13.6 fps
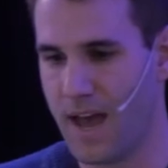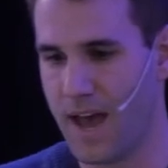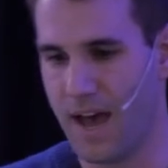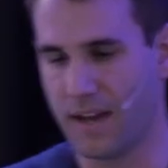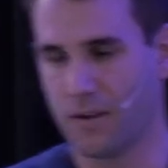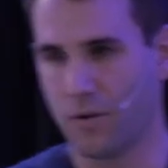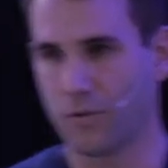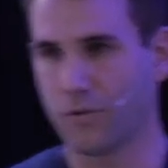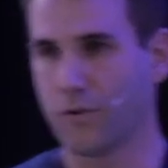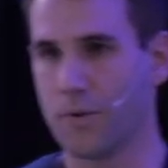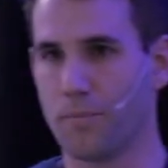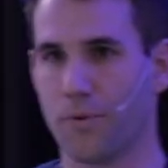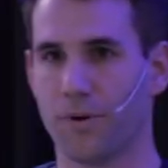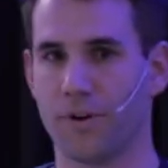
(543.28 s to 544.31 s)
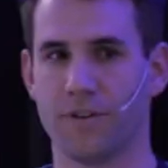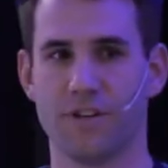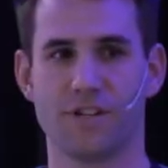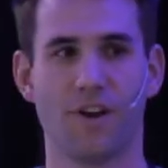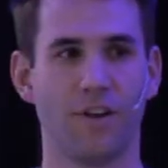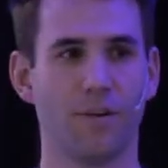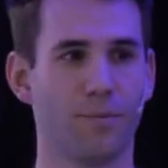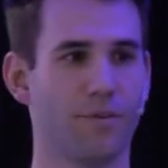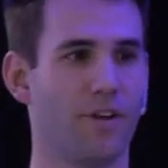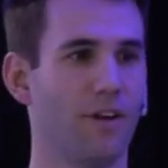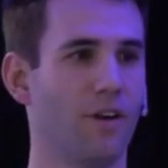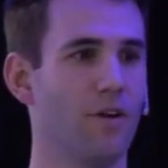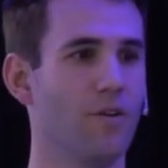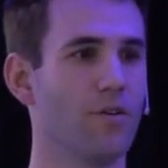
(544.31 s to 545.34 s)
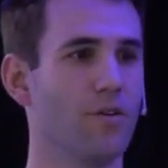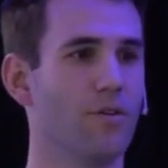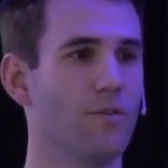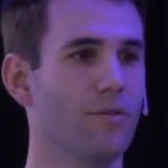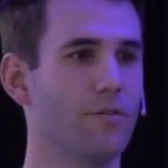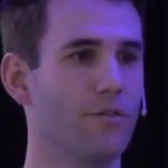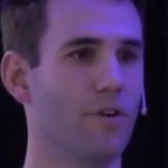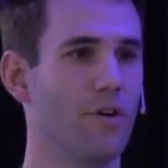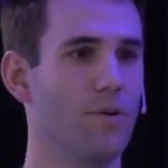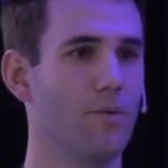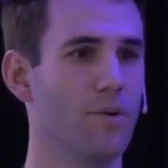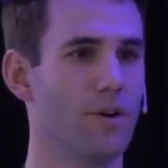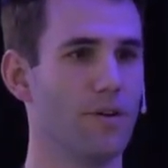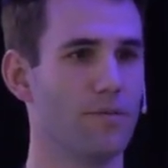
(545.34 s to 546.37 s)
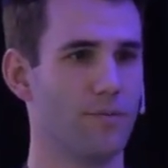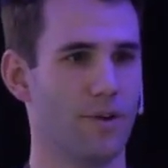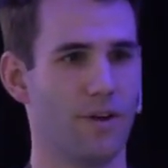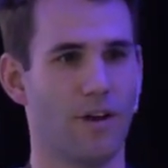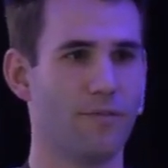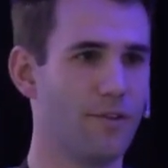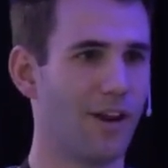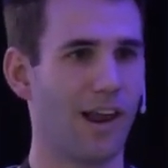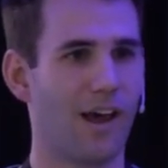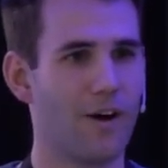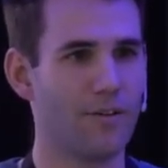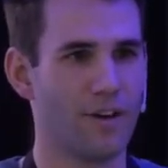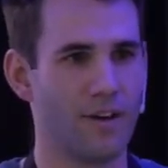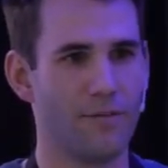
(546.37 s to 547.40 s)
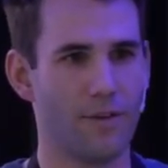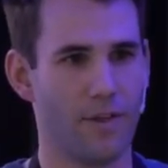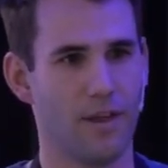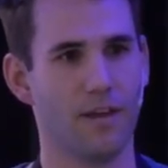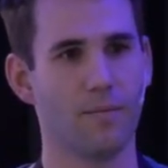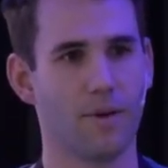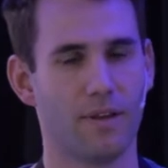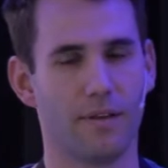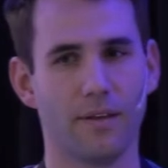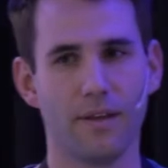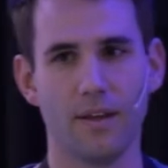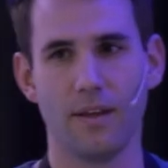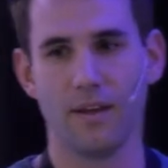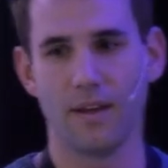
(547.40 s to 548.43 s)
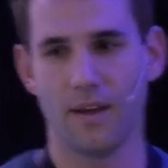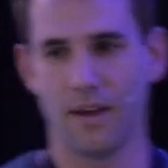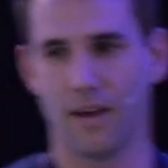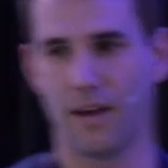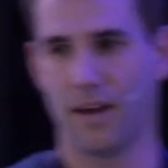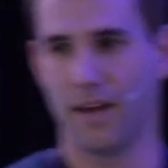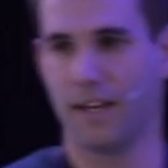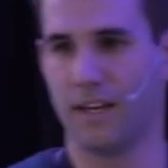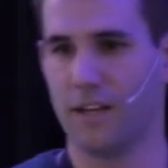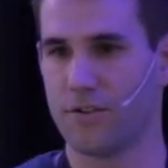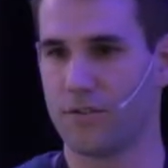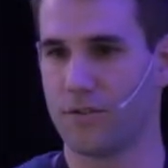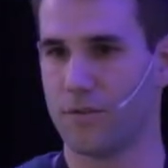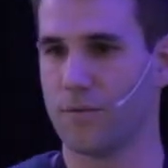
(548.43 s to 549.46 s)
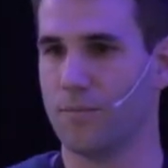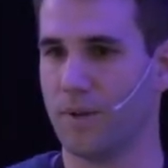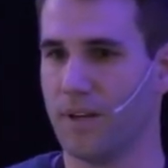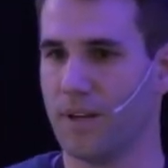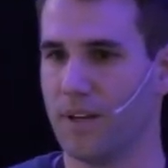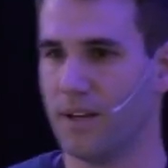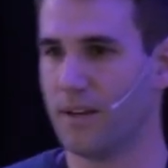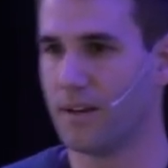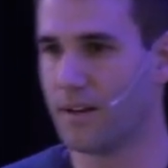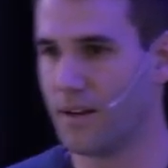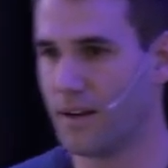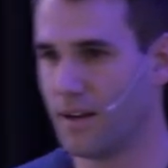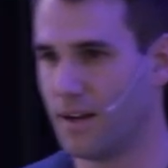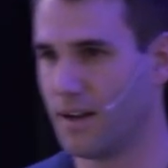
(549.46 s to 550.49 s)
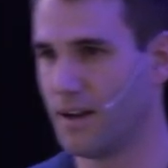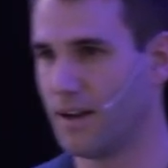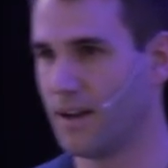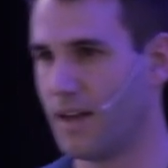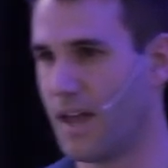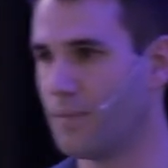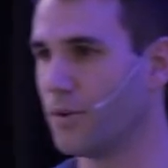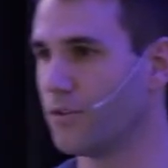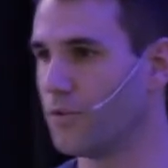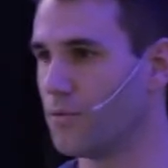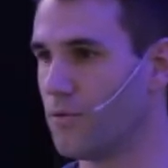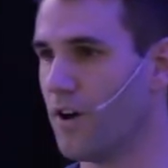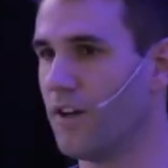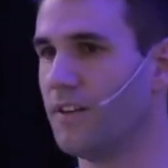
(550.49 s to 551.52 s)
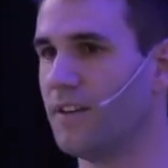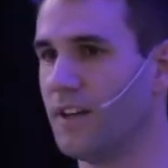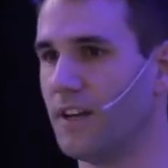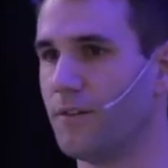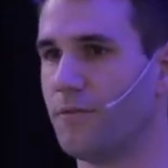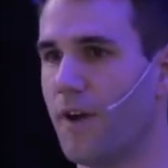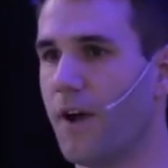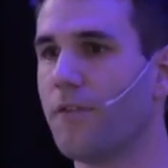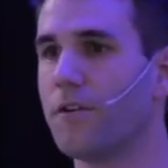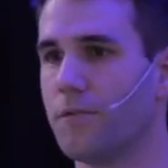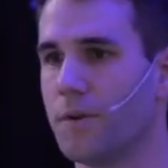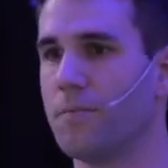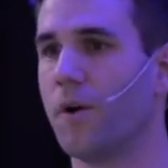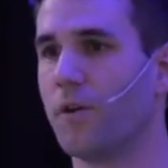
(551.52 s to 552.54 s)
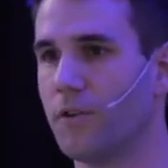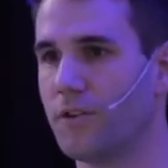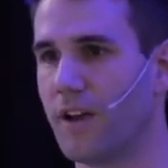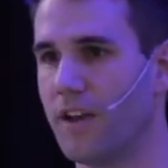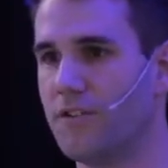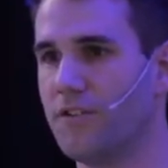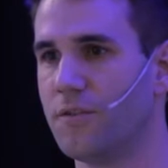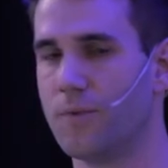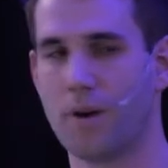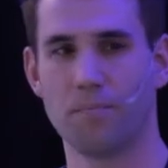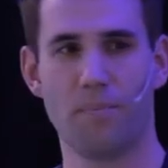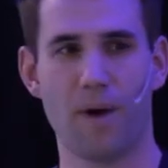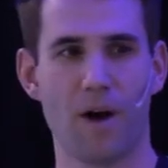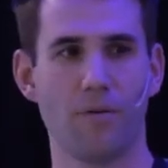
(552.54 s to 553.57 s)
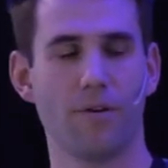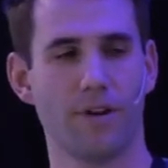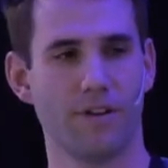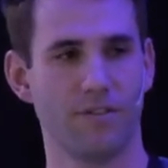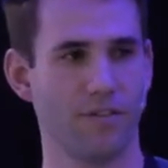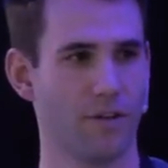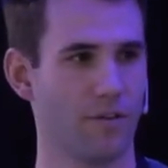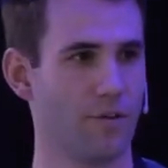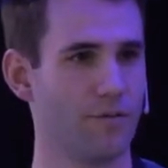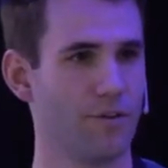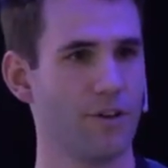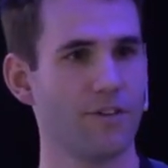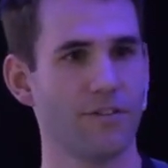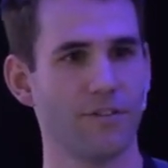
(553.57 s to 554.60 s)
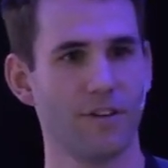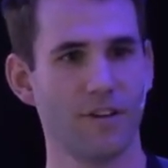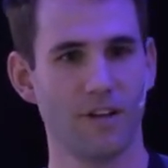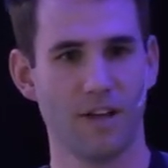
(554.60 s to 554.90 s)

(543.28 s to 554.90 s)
and also important, it's 100% local. So we're we love the cloud and everything, but uh, it needs to be uh, able to run in a very remote location where power is not obvious